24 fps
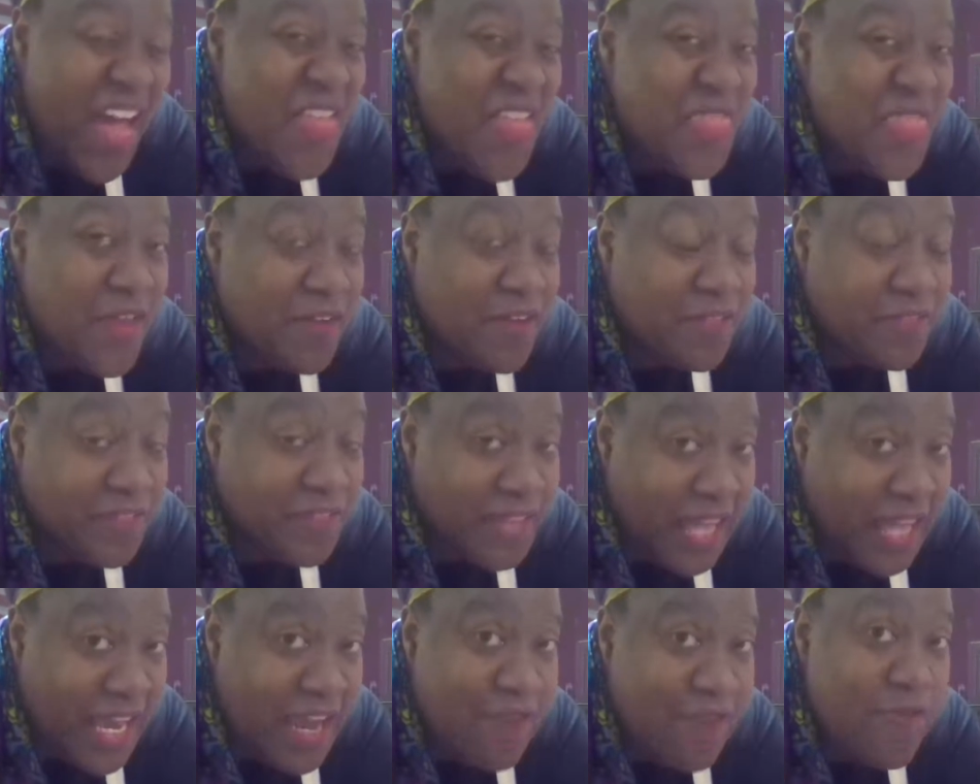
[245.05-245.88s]
The
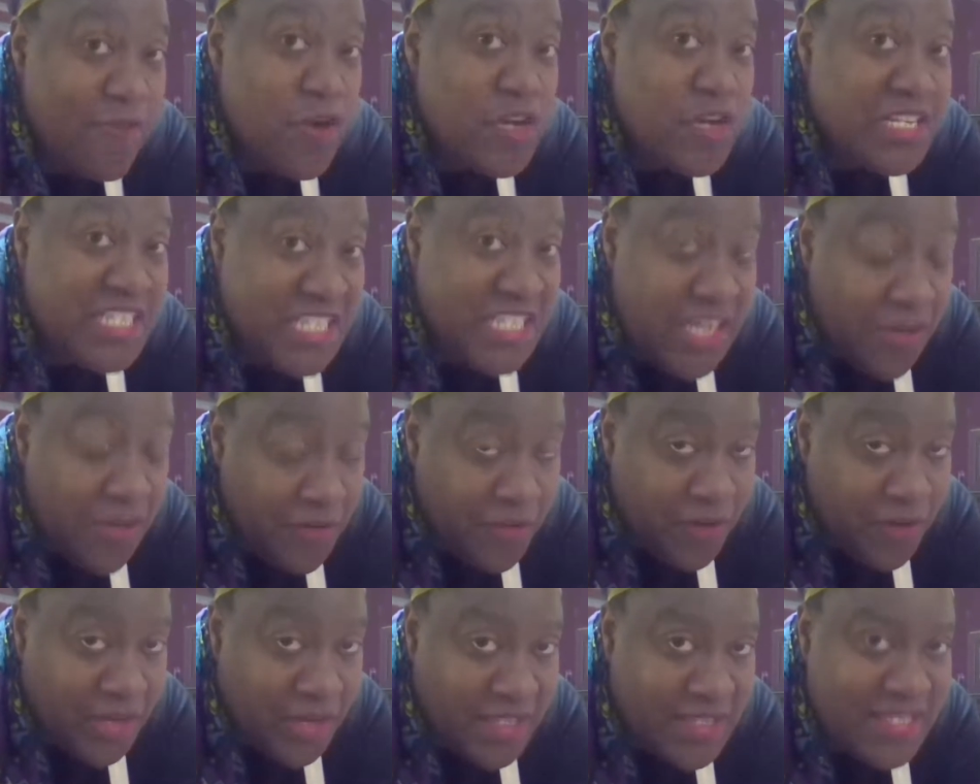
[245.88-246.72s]
flavor
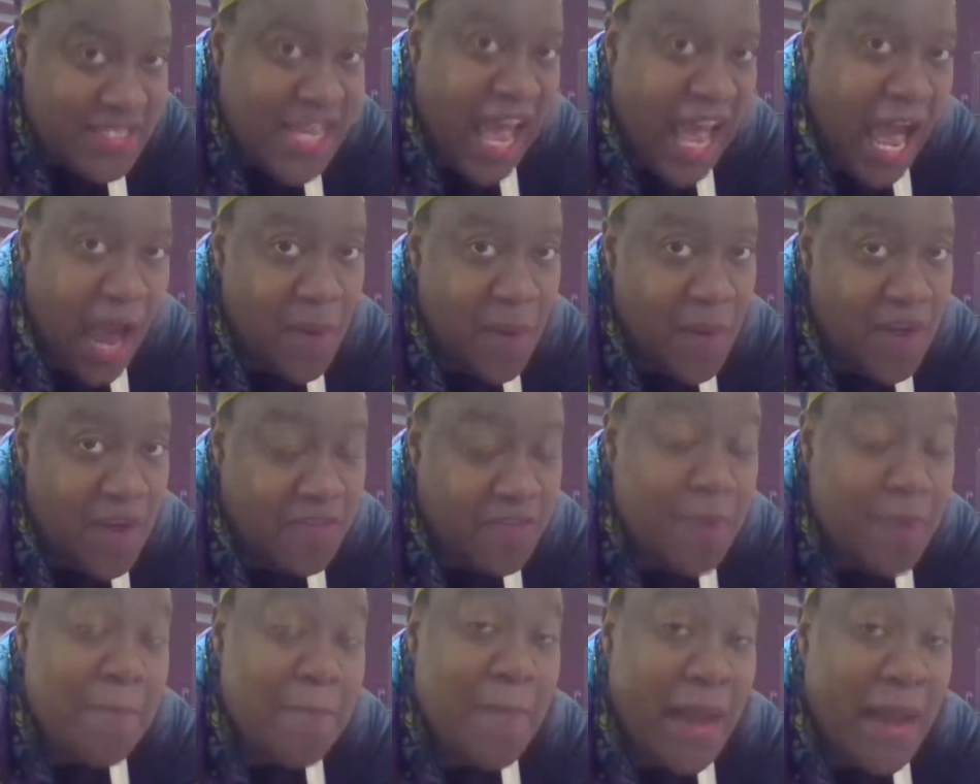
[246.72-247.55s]
difference, however,
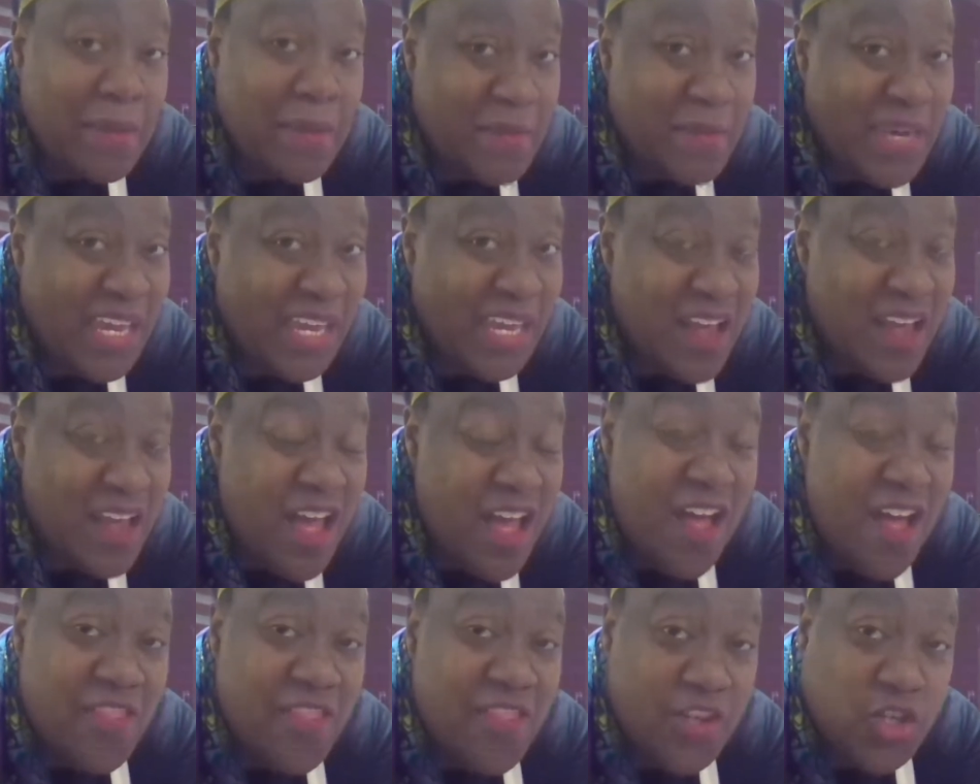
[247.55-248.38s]
might mean
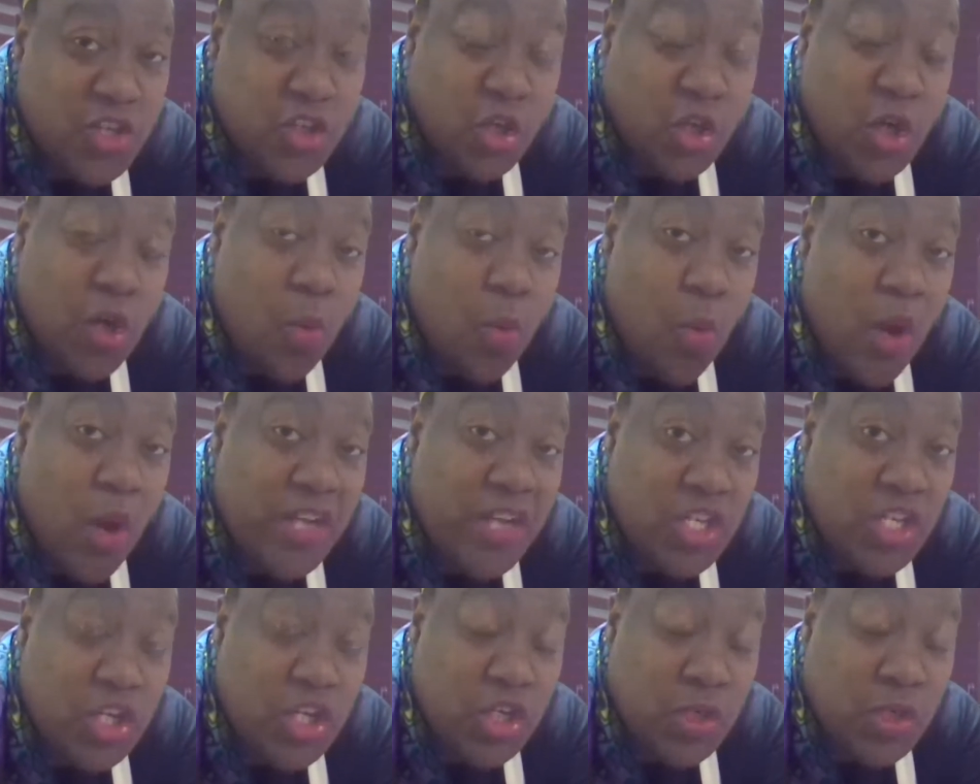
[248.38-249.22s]
that you're going to want
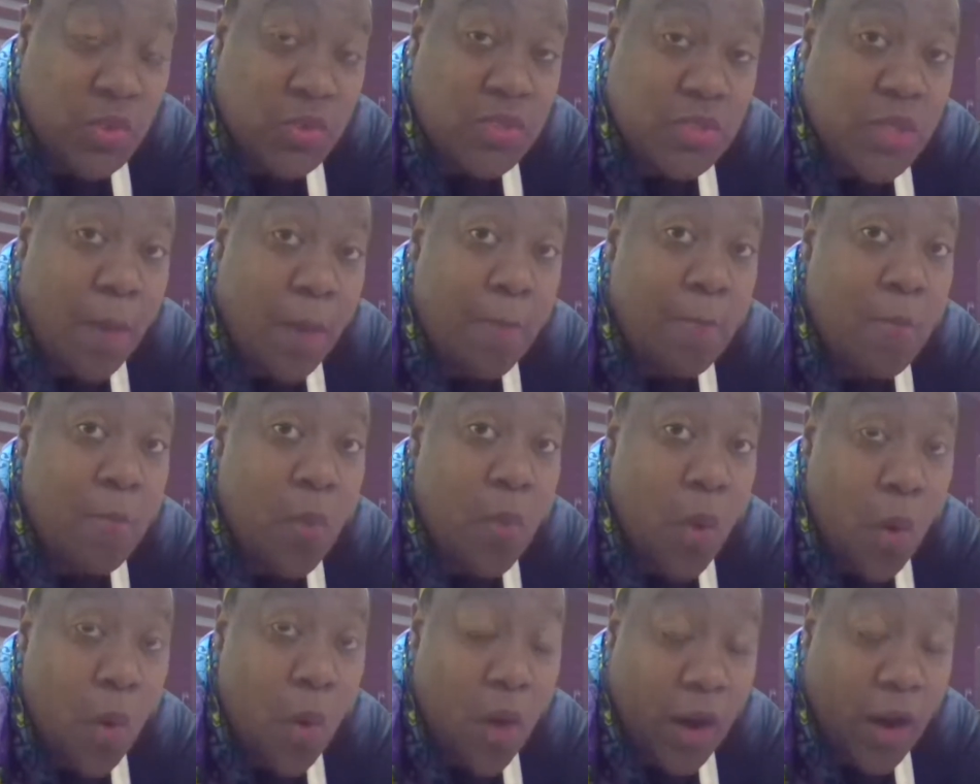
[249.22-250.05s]
to use
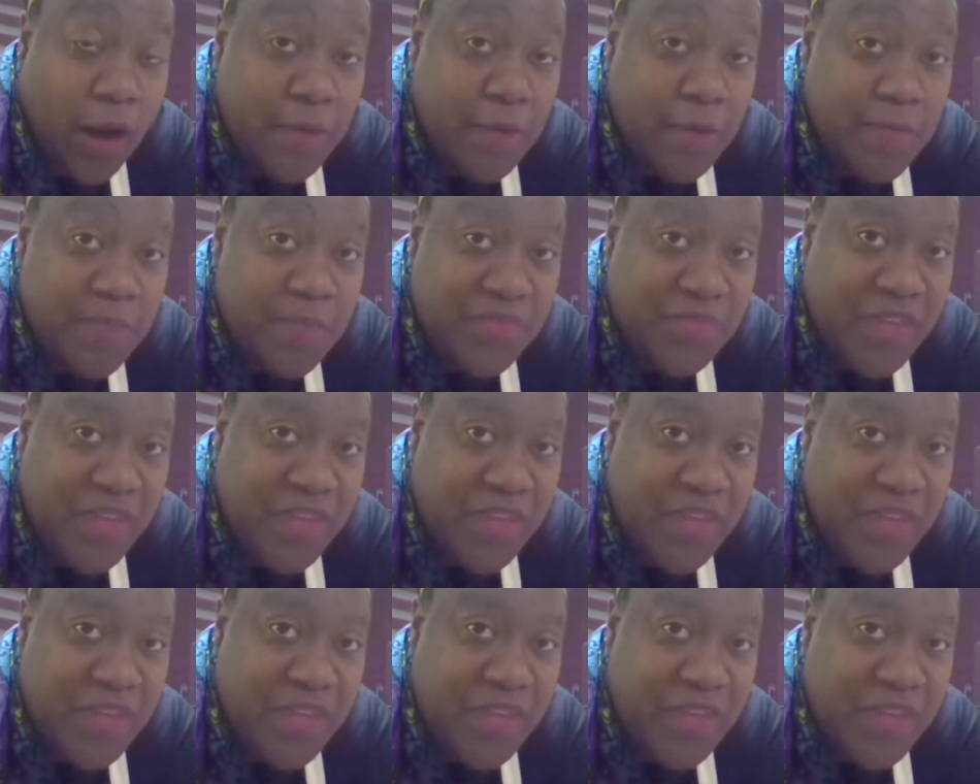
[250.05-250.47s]
more